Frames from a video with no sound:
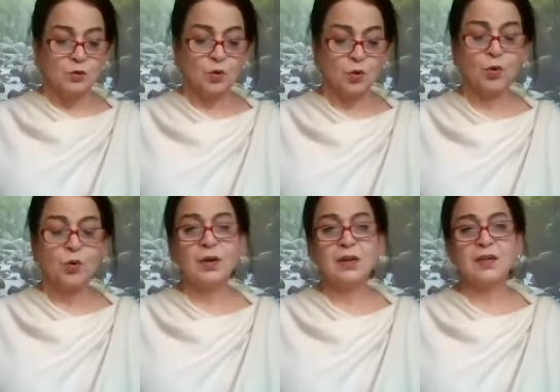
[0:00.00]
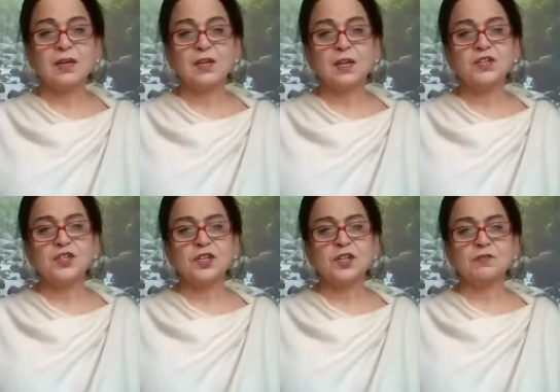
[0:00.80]
To hold the
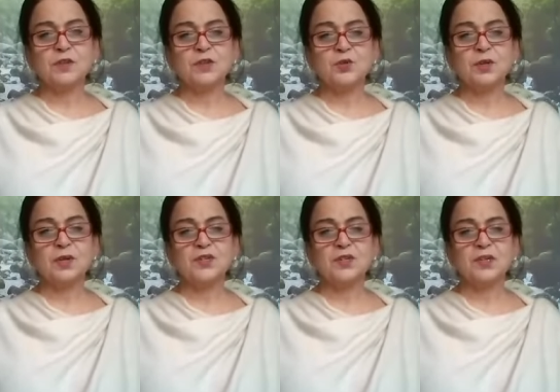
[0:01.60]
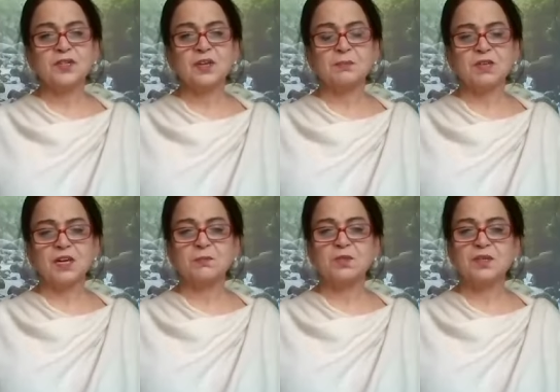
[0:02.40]
attention of the students, uh,
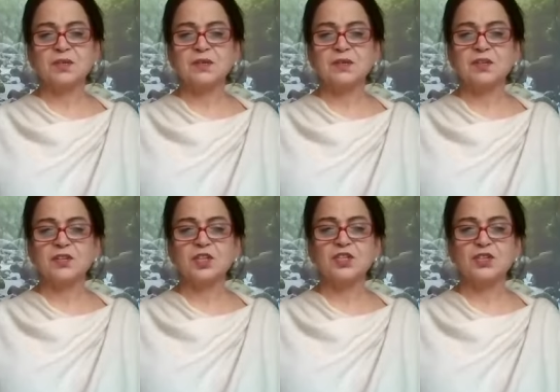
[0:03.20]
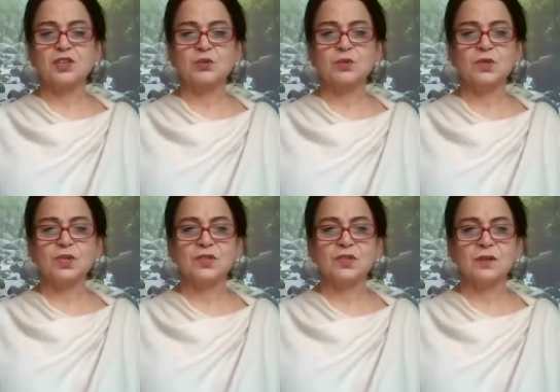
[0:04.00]
sometimes uh, the teacher
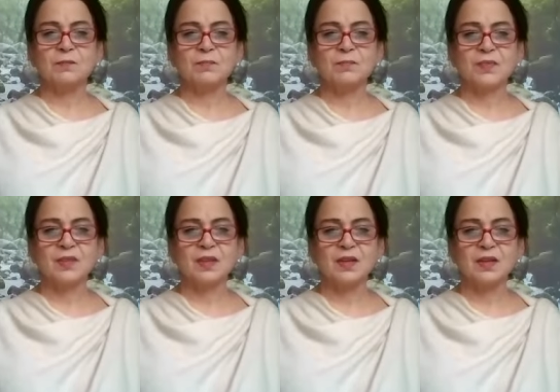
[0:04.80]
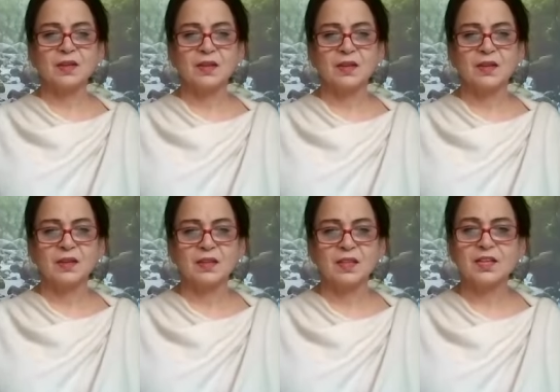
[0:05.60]
uses uh,
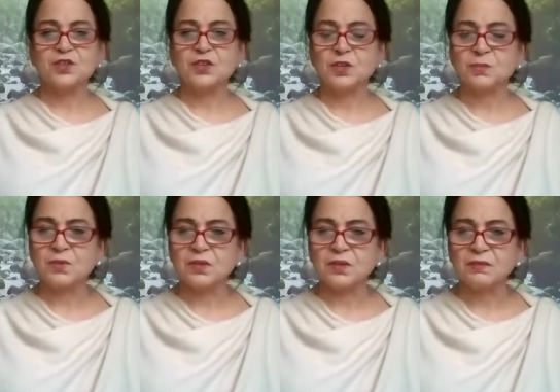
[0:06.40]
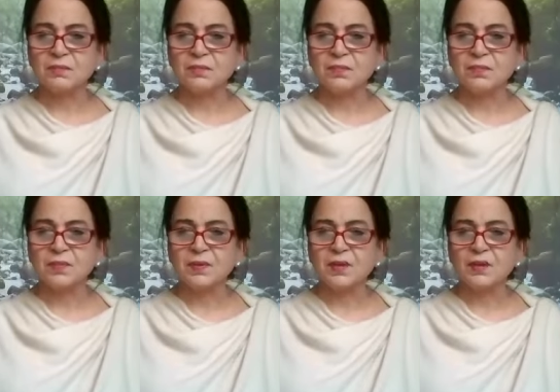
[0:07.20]
these terms
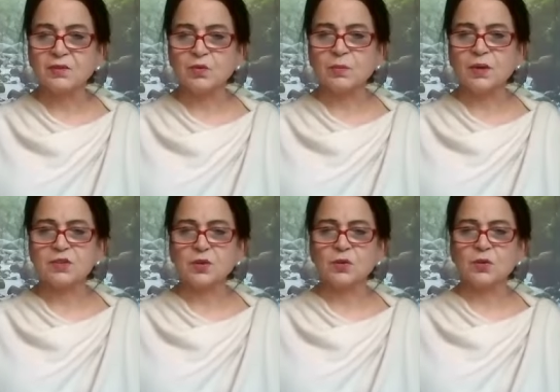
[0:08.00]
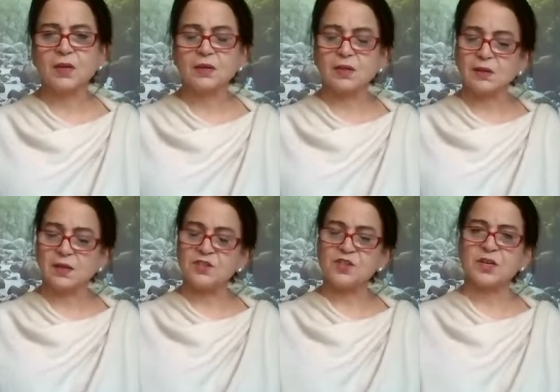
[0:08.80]
to make sure that the
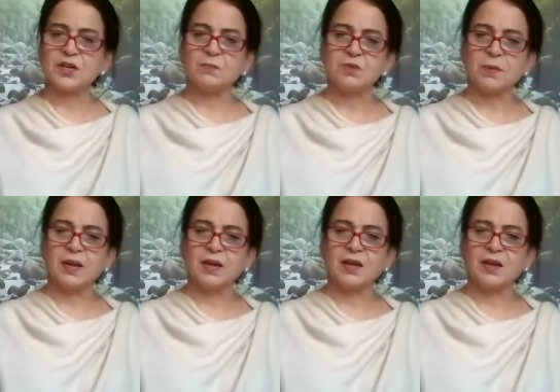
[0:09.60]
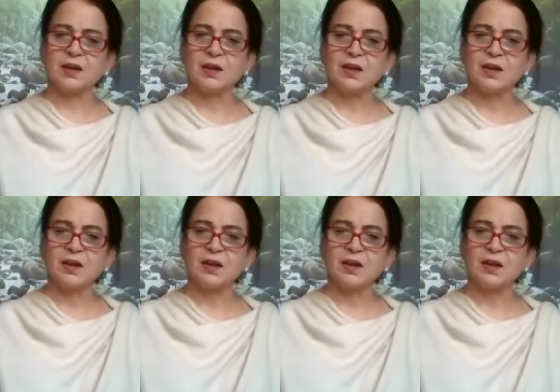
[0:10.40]
attention comes back here.